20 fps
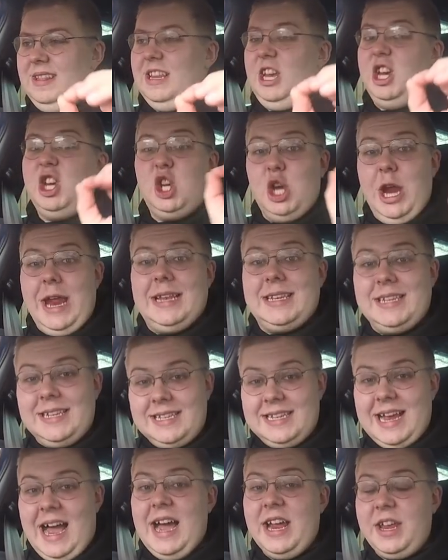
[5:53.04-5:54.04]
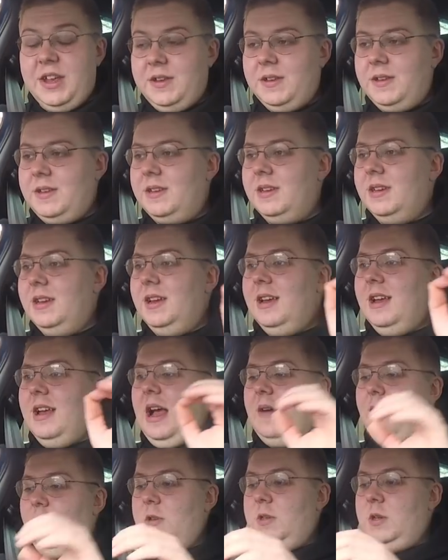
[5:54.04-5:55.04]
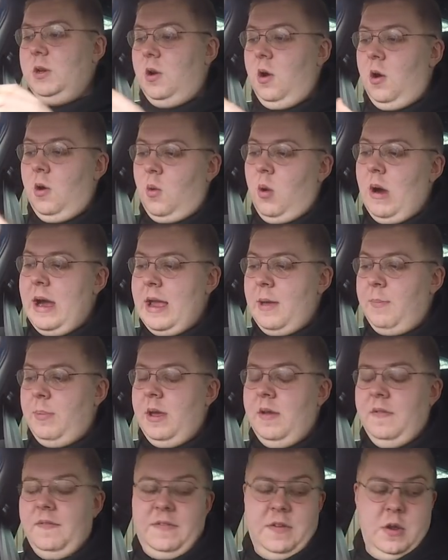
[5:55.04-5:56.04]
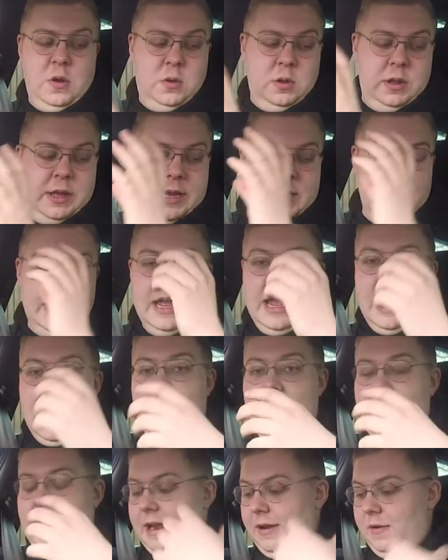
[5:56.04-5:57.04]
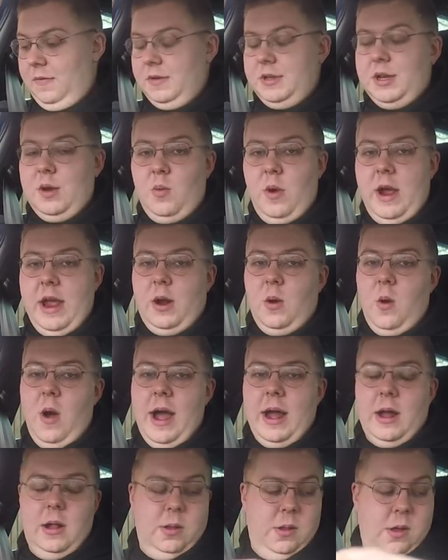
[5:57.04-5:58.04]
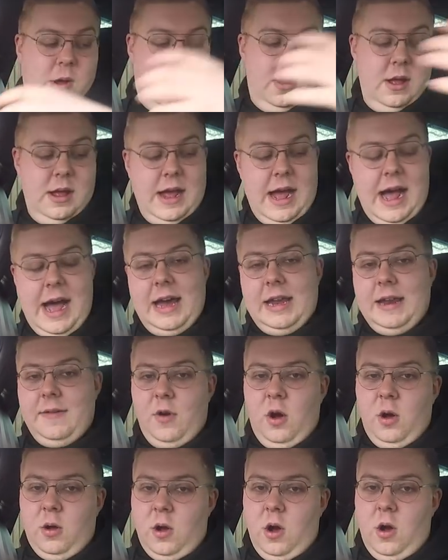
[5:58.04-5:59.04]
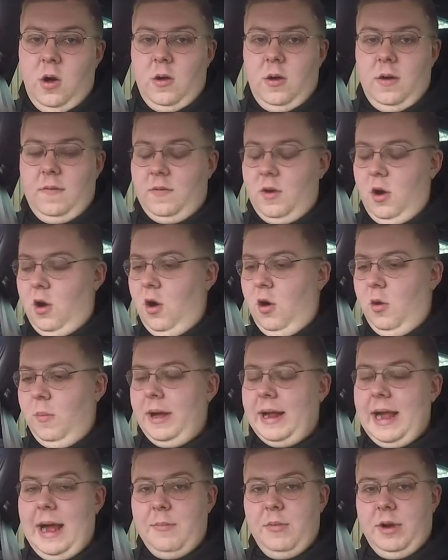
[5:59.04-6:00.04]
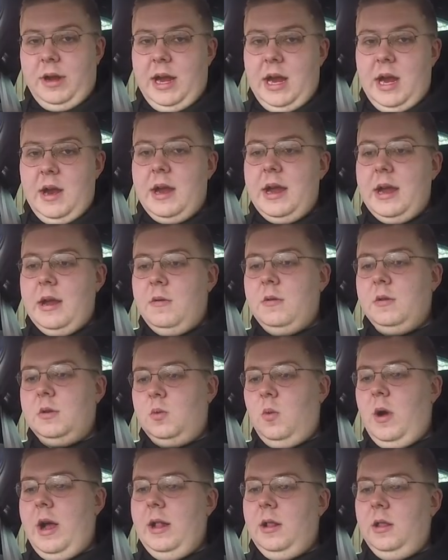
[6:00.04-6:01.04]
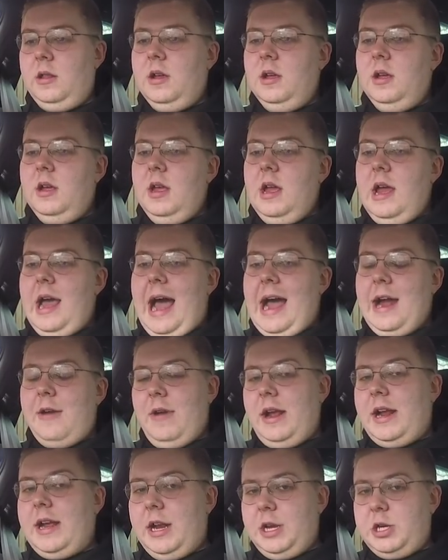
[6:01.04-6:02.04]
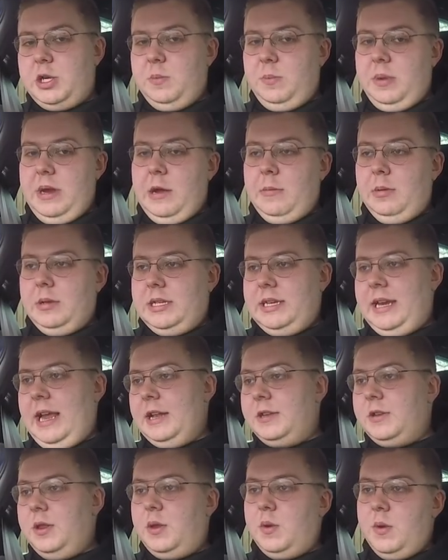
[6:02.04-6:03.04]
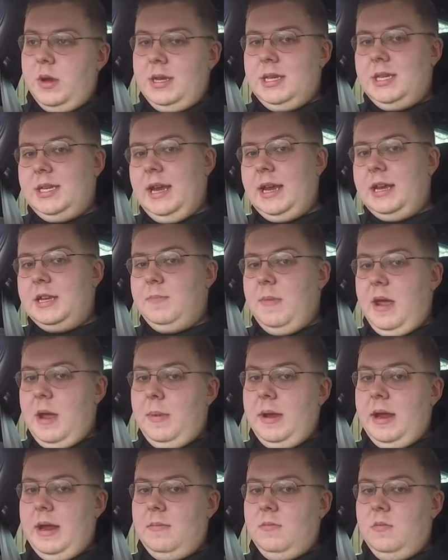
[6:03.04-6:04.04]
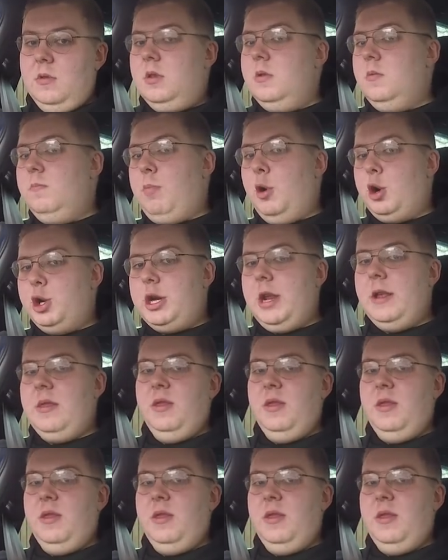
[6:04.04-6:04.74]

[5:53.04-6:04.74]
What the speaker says: shit tyres, I've also got quite a bit of fuel in. I obviously weigh quite a lot, and I've got all my camera gear here as well. I reckon I should be able to get to 3.6, maybe pushing